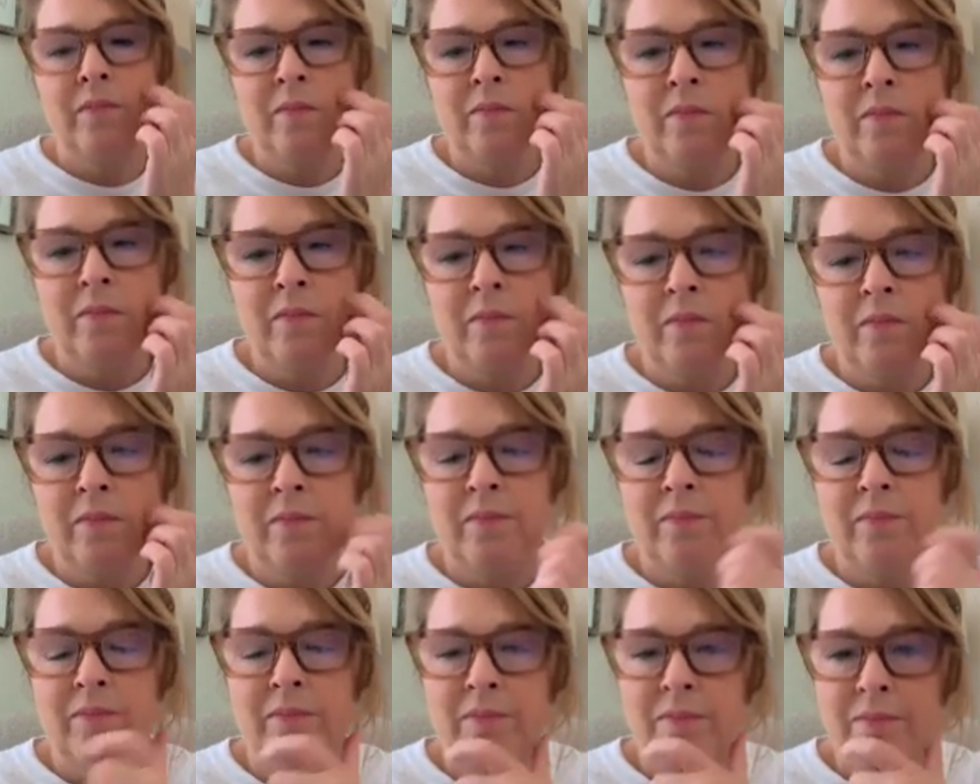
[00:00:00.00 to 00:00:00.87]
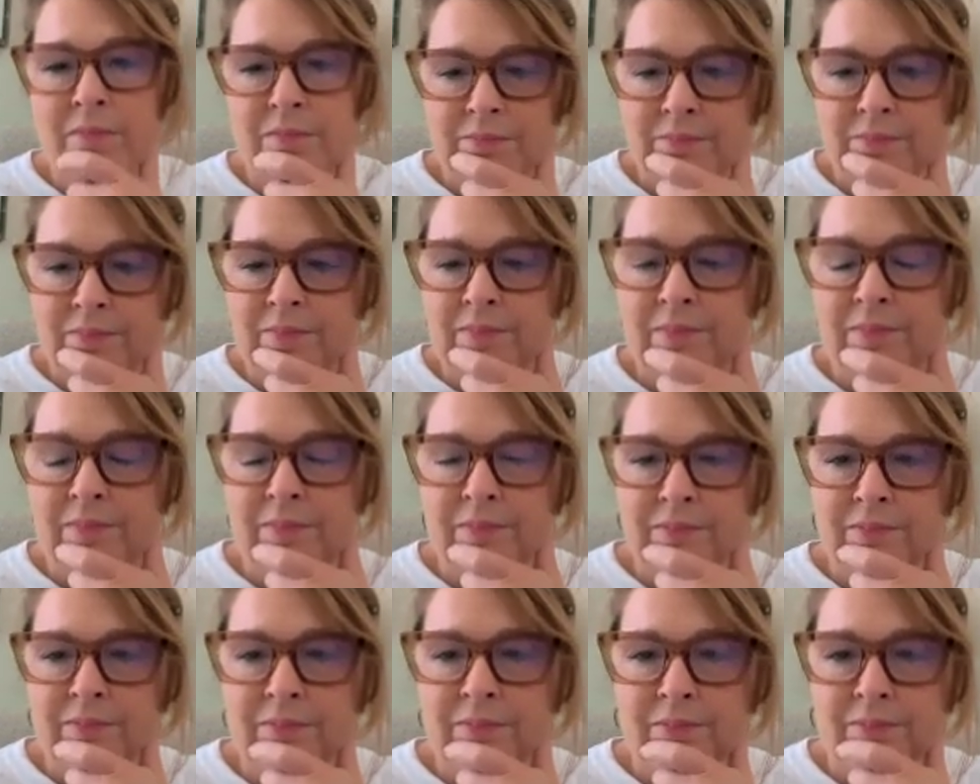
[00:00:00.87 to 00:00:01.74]
thought. I don't know if you saw it on my
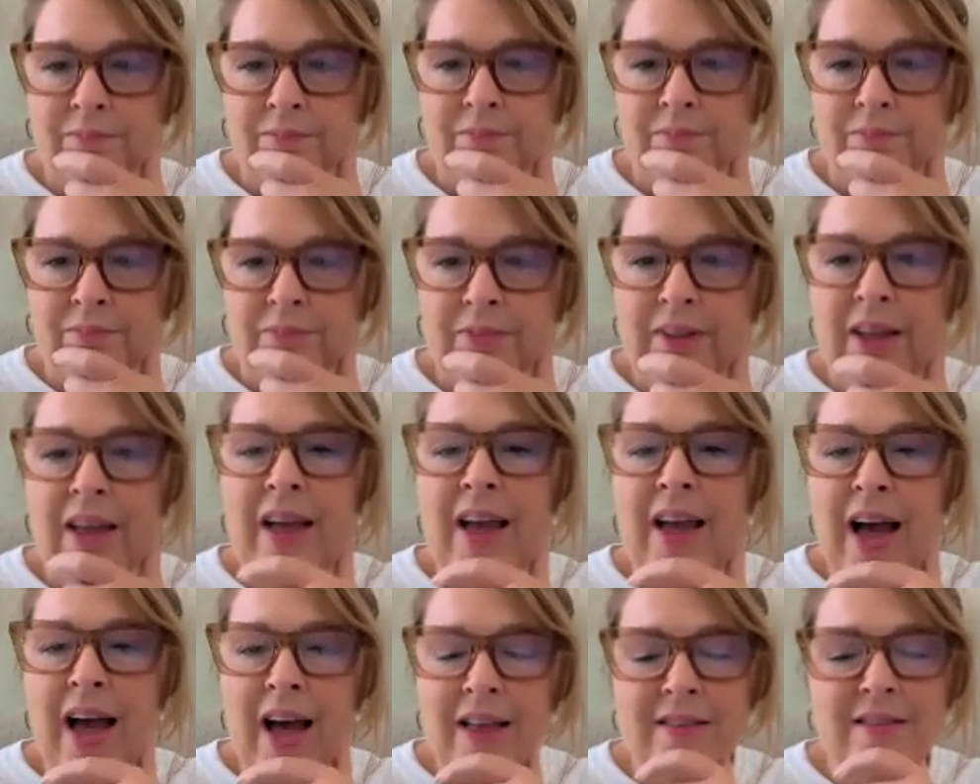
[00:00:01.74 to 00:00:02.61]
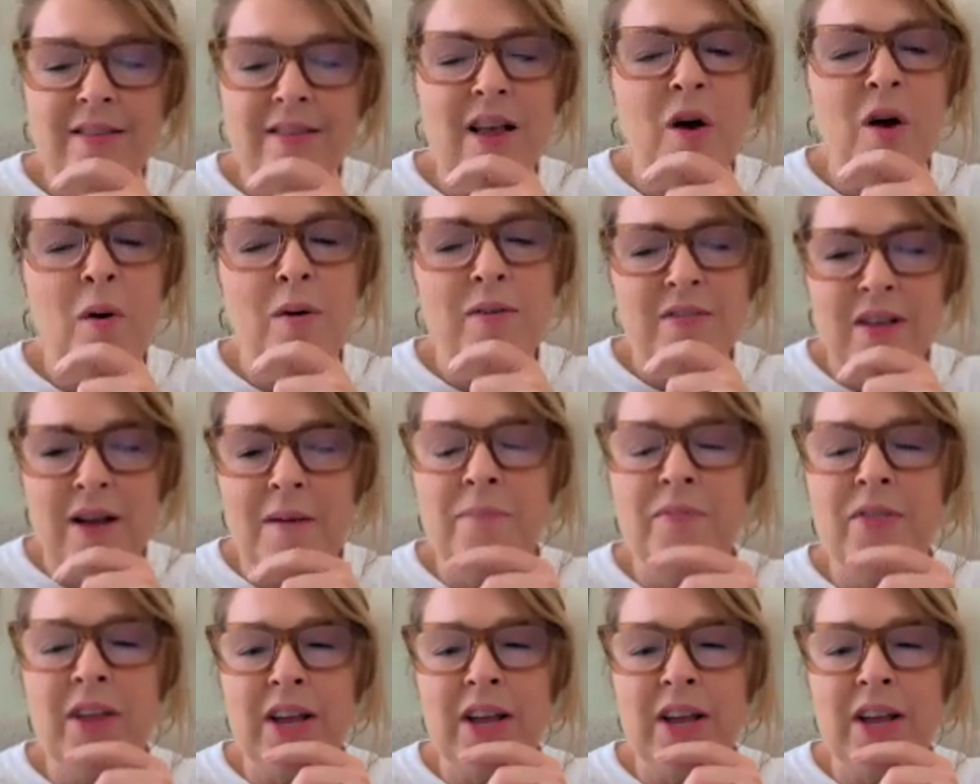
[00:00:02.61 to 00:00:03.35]
face. I knew there was something else I wanted to